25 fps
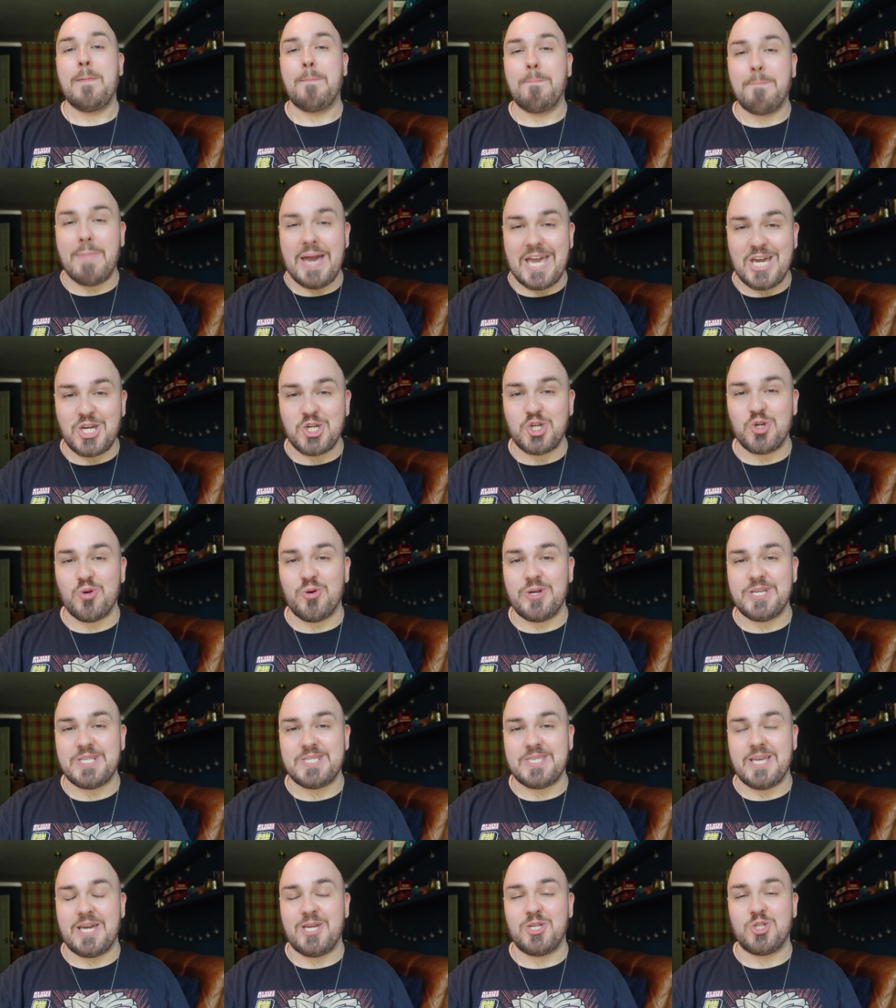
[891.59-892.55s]
Make sure
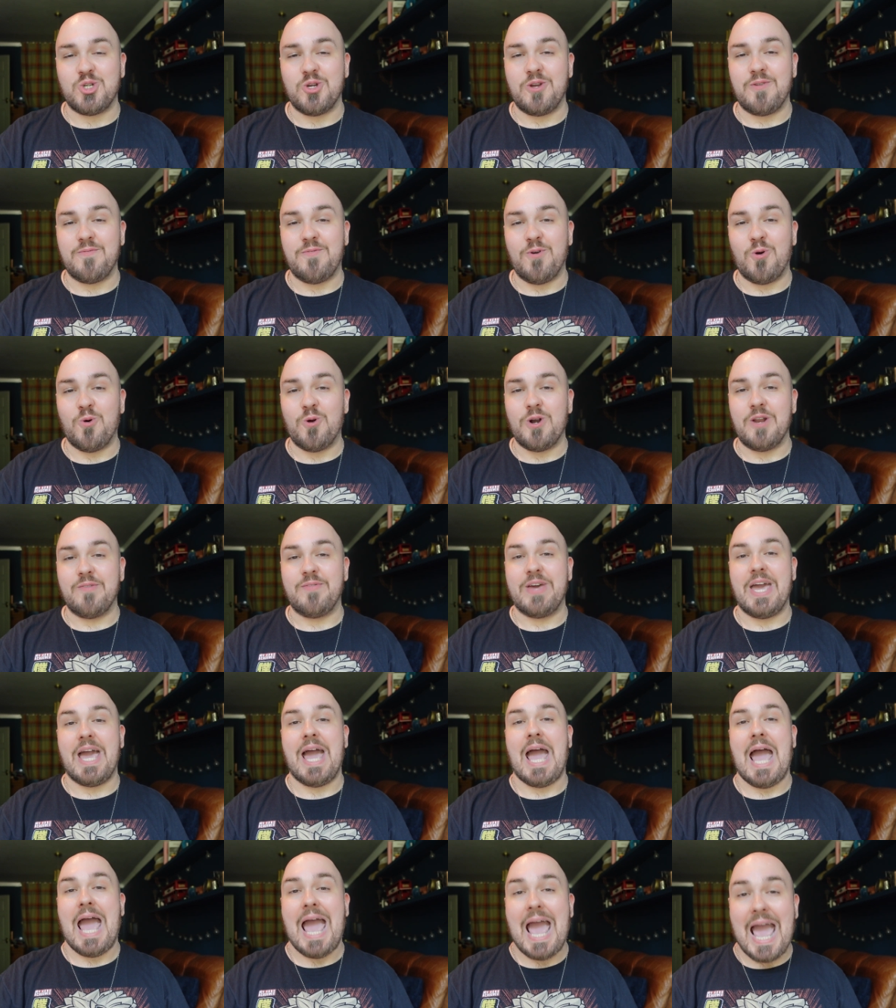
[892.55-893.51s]
you stay tuned for all of
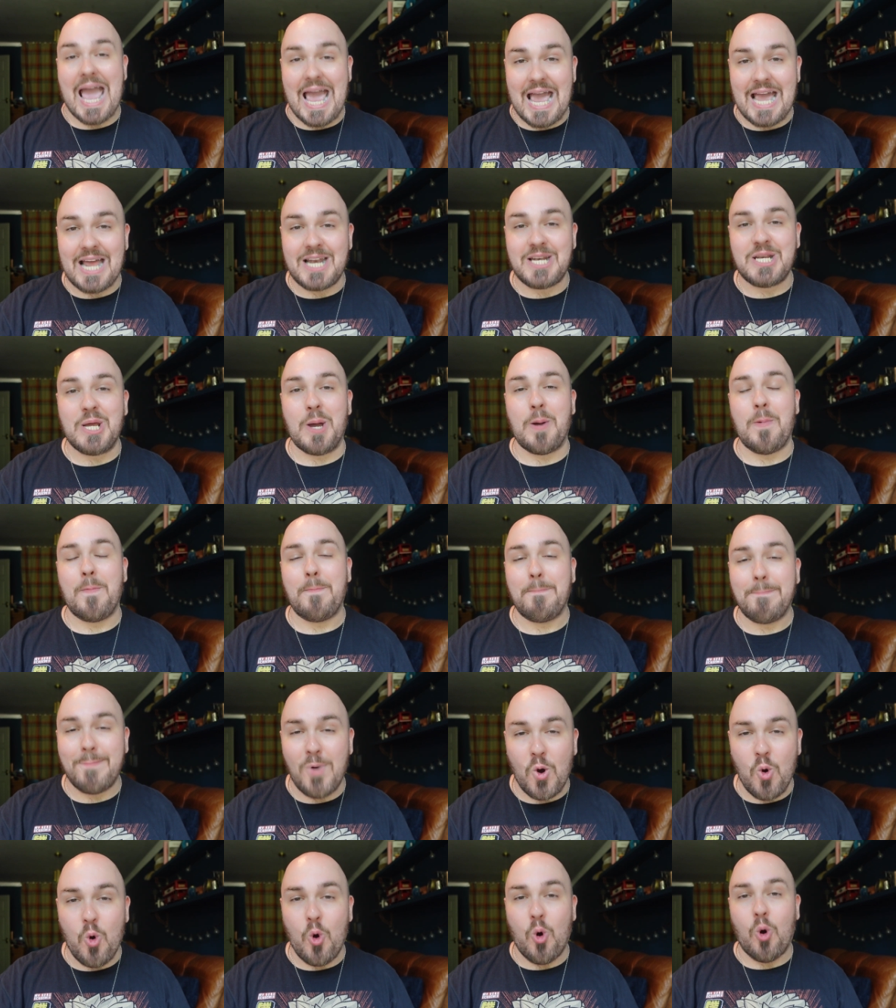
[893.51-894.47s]
it and
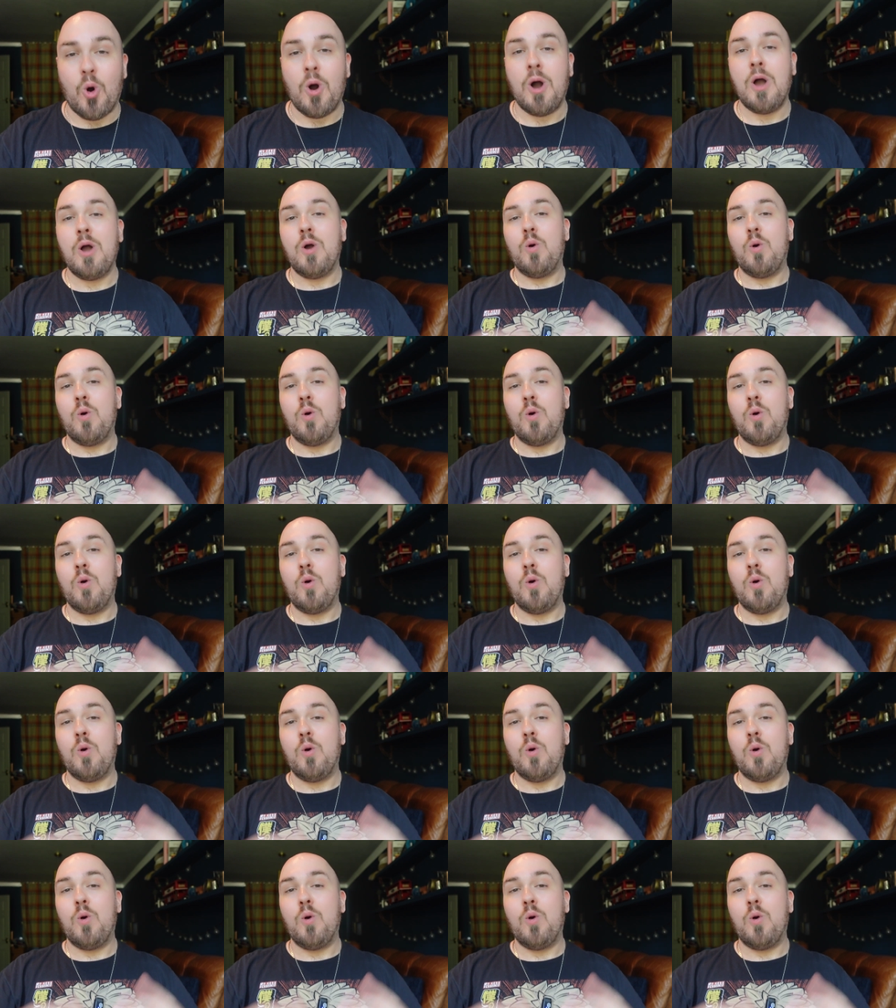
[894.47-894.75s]
more.